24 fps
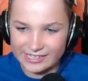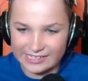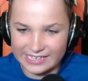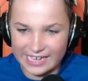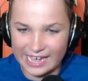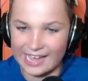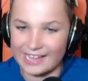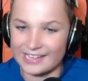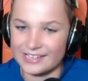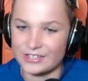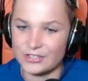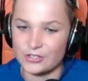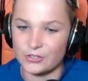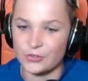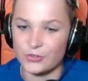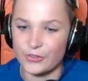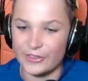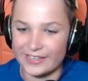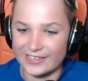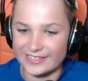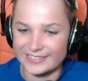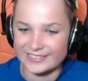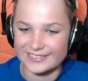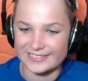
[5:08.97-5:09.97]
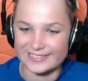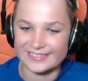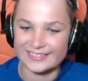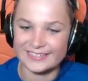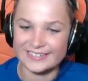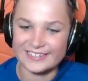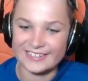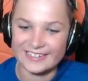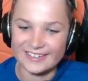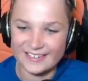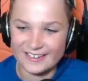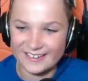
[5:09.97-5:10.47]
can't do this. Yes, we have to
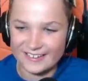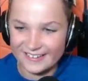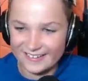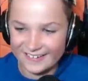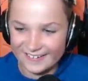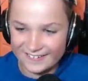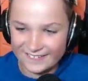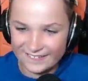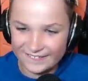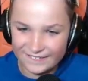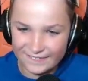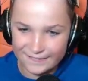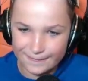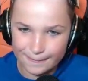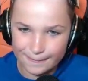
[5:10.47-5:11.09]
run.